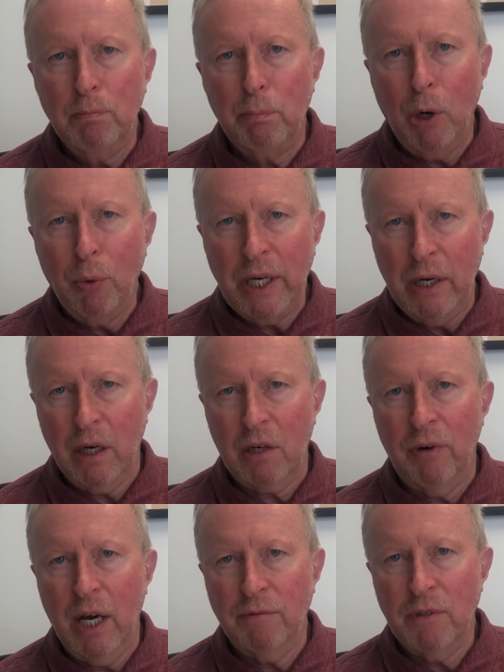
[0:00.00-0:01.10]
Boeing
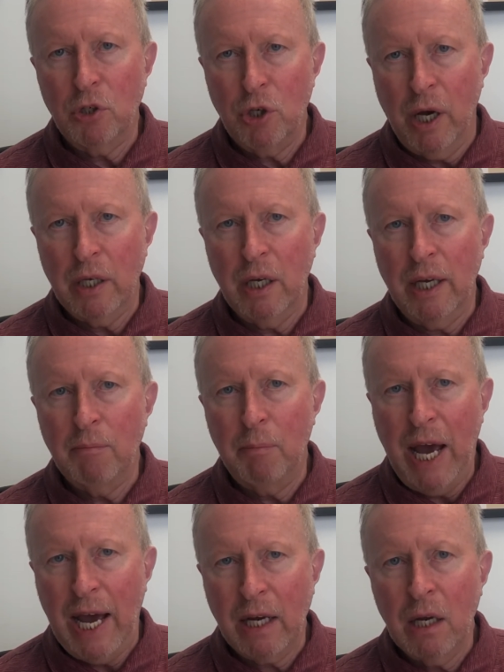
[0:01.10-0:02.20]
aircraft to China and
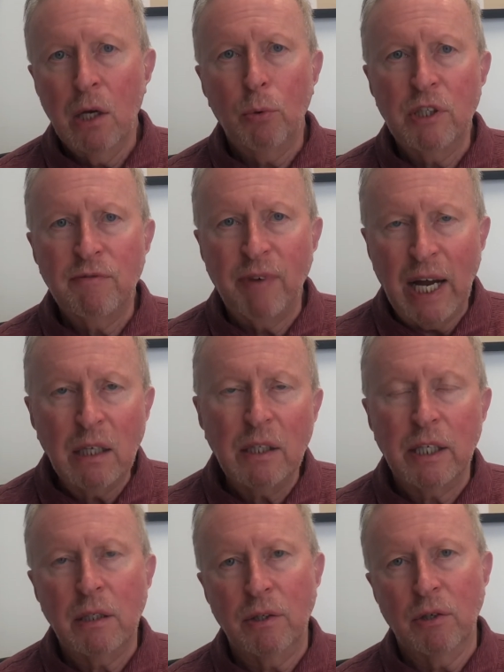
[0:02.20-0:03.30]
back, which
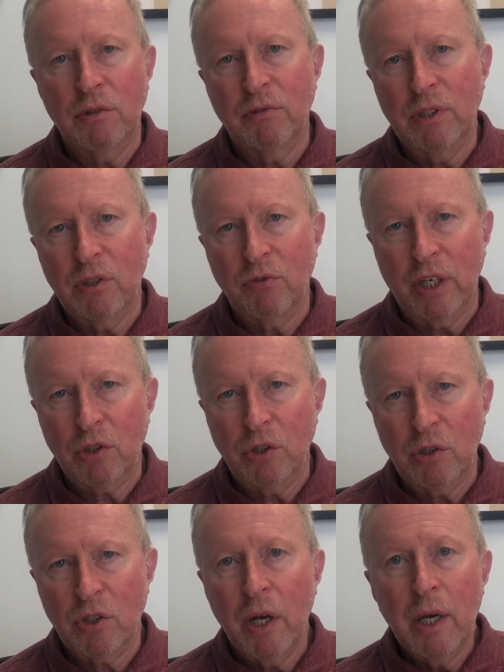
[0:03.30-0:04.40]
violated those
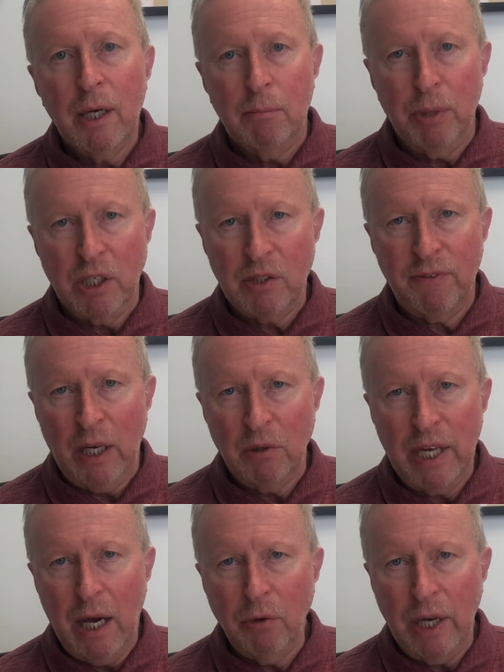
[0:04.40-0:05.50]
restrictions. BIS found
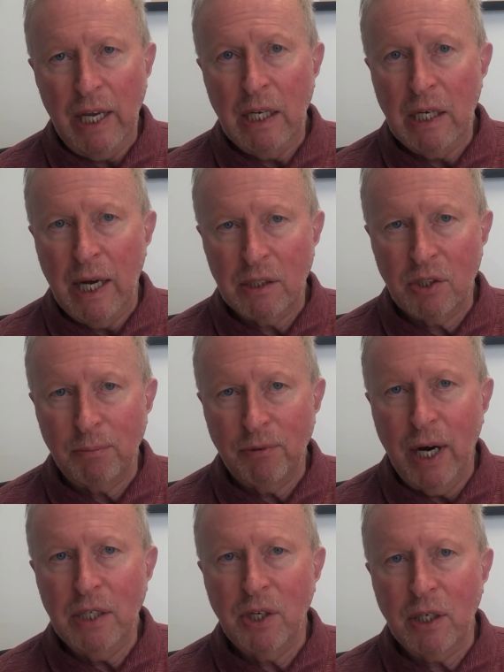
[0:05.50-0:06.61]
out, and not
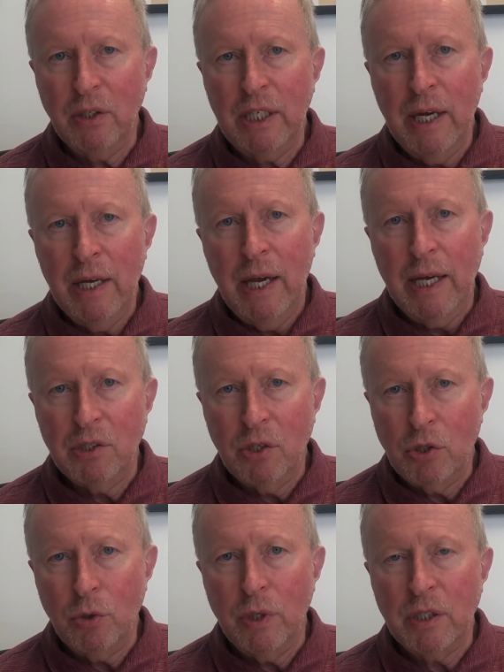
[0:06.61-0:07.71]
surprisingly, has
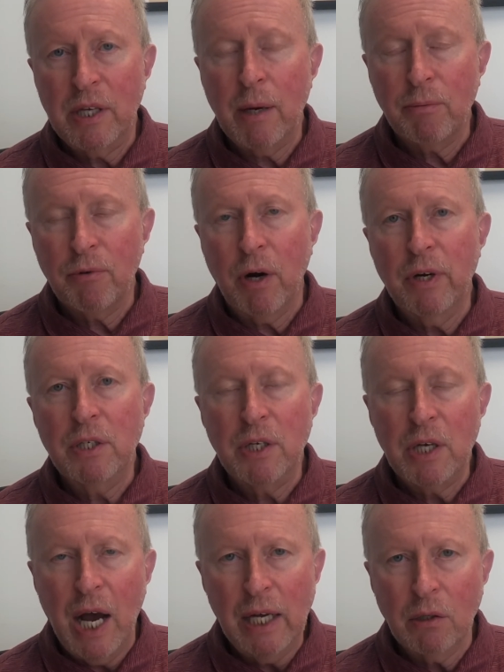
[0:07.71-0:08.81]
issued a temporary
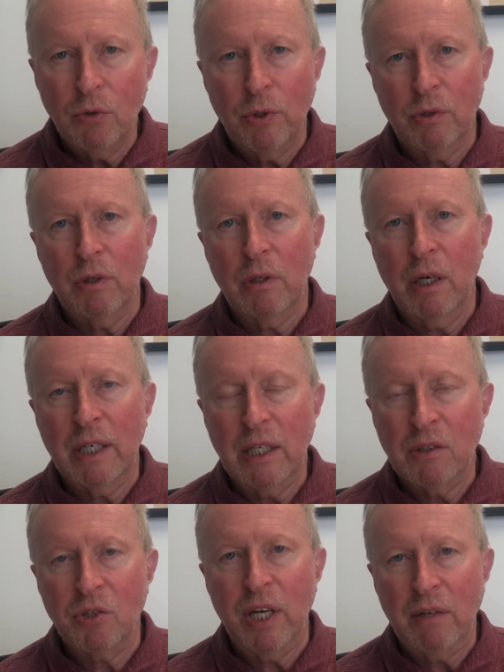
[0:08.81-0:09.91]
denial order
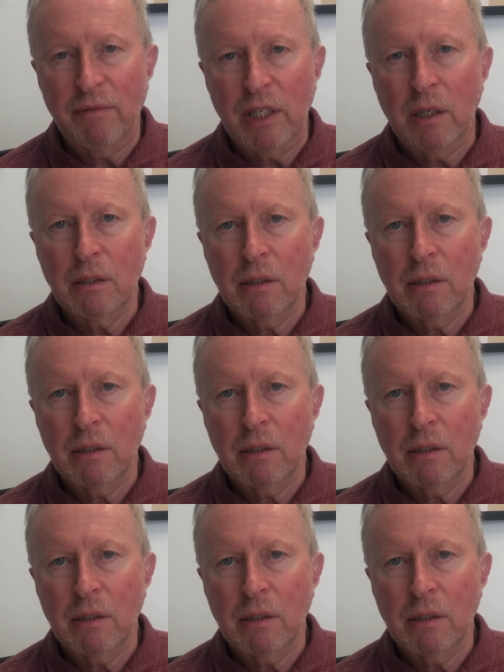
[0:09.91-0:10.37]
against Avia.